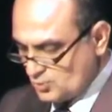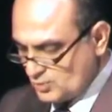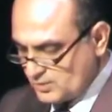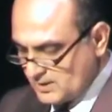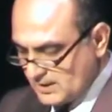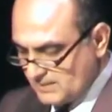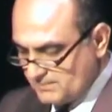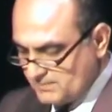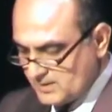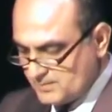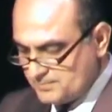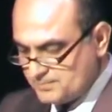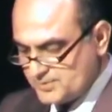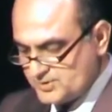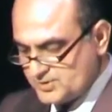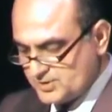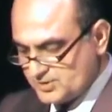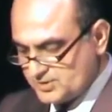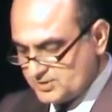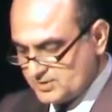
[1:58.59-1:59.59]
To keep her
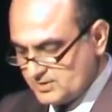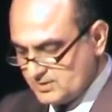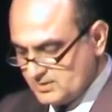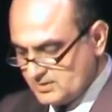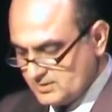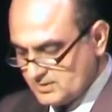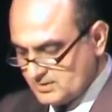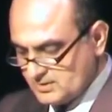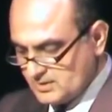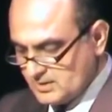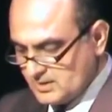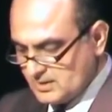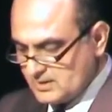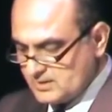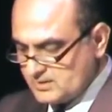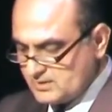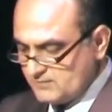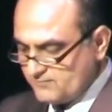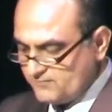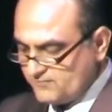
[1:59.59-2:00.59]
position,
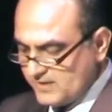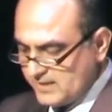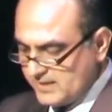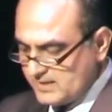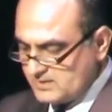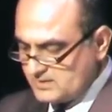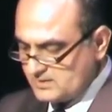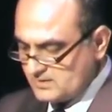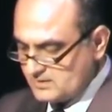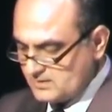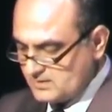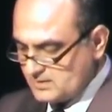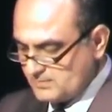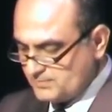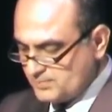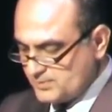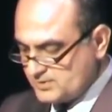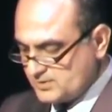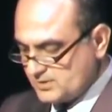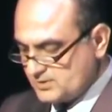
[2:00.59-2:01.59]
they fight
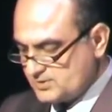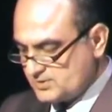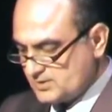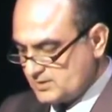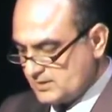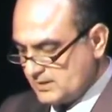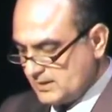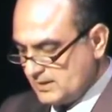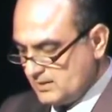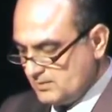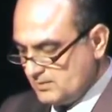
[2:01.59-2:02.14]
their potential